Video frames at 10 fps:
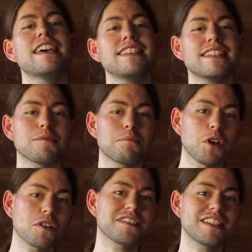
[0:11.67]
These are
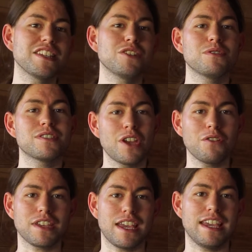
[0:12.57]
blocks that you
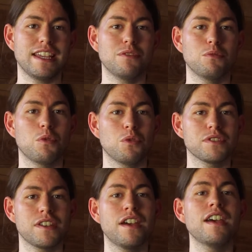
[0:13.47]
soak in
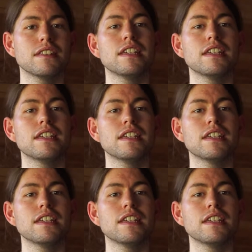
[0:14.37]
water.